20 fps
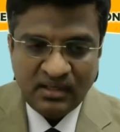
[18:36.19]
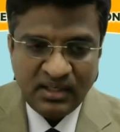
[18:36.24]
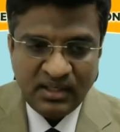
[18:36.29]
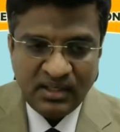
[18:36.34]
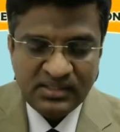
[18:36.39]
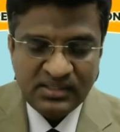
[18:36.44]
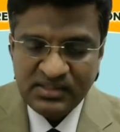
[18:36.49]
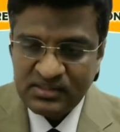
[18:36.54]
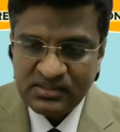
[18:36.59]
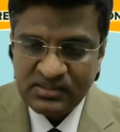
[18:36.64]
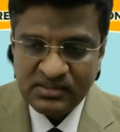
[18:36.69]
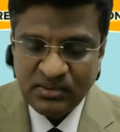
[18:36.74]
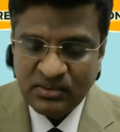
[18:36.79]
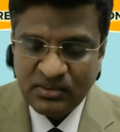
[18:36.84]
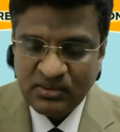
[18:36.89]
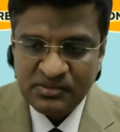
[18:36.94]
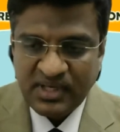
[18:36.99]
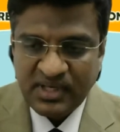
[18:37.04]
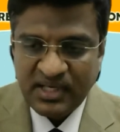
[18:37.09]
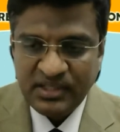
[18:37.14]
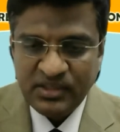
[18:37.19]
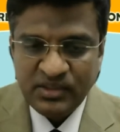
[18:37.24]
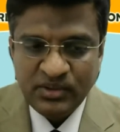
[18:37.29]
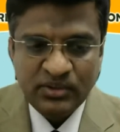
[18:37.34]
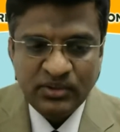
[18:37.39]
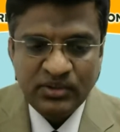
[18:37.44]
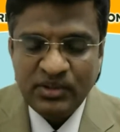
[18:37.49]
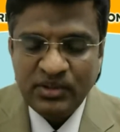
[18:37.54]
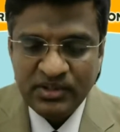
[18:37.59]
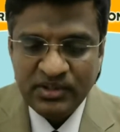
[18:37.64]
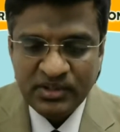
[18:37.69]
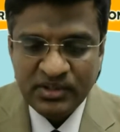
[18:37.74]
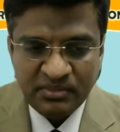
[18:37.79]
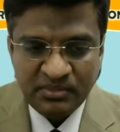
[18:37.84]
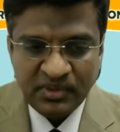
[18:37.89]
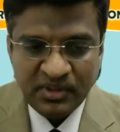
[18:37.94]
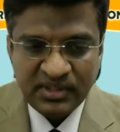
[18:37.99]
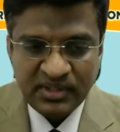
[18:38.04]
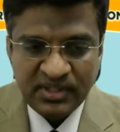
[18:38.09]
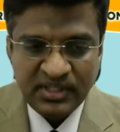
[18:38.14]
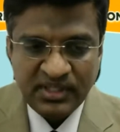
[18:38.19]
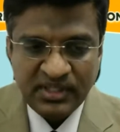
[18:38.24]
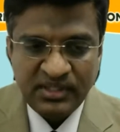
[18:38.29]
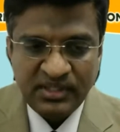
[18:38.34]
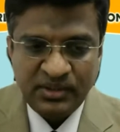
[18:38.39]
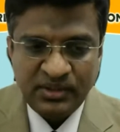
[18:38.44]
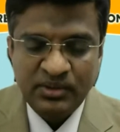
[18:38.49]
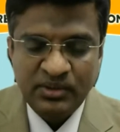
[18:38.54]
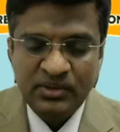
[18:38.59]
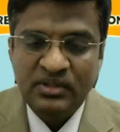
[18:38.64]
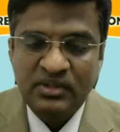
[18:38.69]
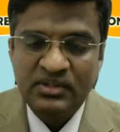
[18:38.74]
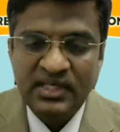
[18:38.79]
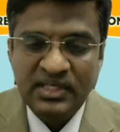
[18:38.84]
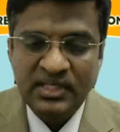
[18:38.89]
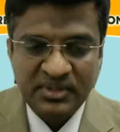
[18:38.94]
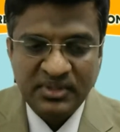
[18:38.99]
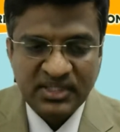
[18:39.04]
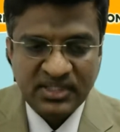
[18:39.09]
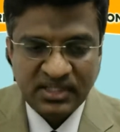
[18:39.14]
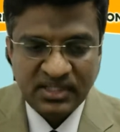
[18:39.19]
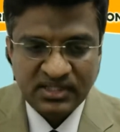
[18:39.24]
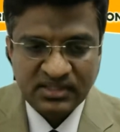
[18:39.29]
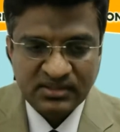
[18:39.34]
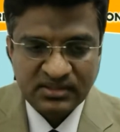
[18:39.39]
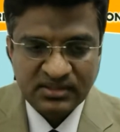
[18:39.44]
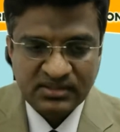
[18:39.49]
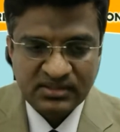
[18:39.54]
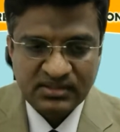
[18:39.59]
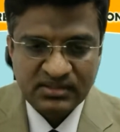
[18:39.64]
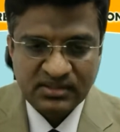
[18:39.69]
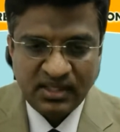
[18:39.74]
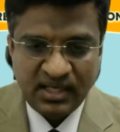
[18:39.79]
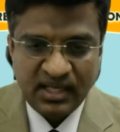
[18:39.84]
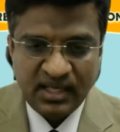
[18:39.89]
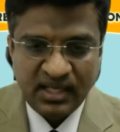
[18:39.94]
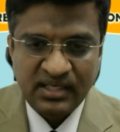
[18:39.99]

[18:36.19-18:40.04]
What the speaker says: It just goes by, you know your body, you know the limitations.